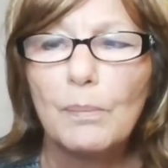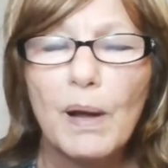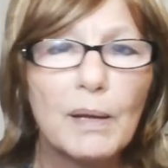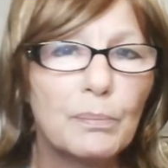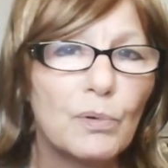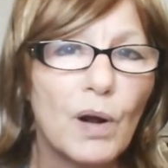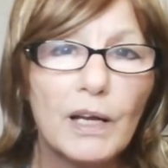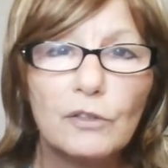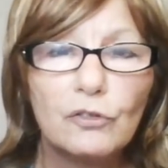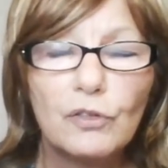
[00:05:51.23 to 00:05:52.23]
My
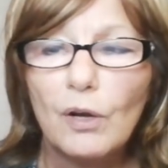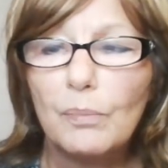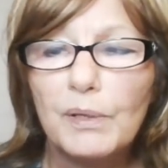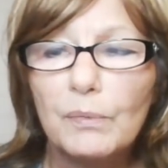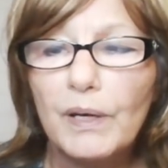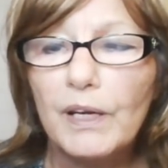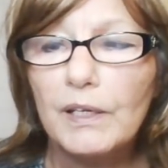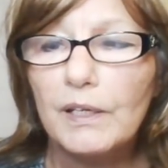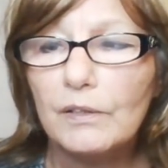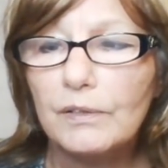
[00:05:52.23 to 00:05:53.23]
bride shall be
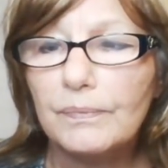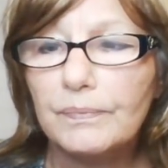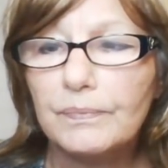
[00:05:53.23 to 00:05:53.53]
radiant.